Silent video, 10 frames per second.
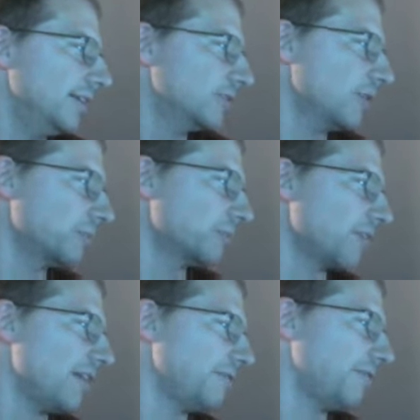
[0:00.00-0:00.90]
so I'm
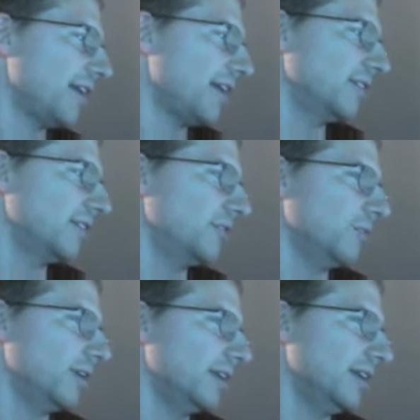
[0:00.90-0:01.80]
trying to find a good
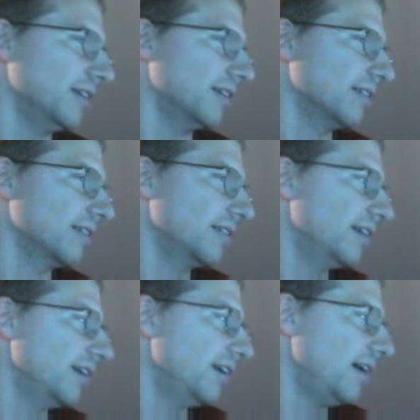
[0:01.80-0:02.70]
one here.
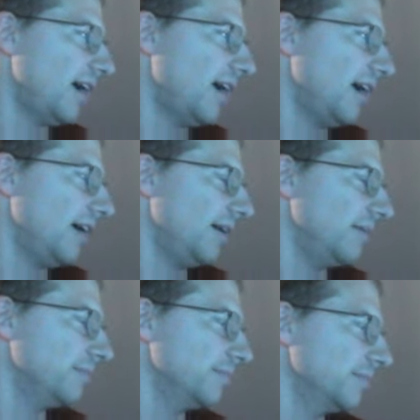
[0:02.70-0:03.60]

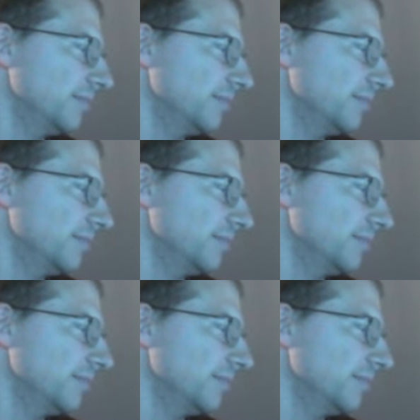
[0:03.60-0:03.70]
Um,